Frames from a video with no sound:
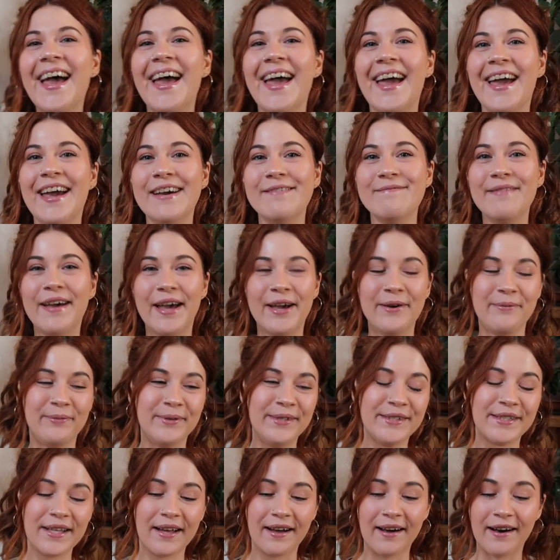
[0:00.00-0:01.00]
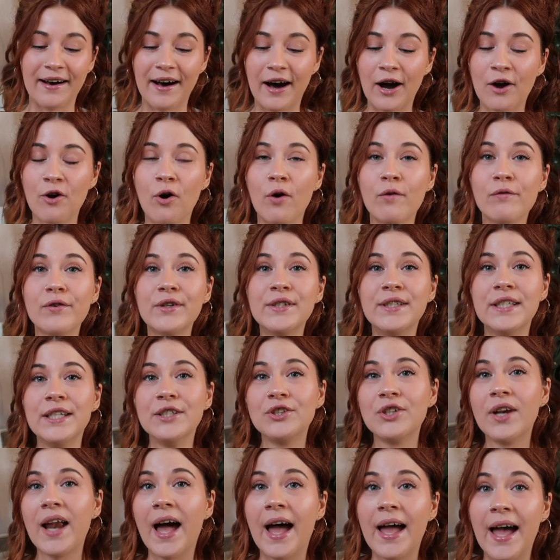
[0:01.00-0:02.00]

Um, it was a, a, conversation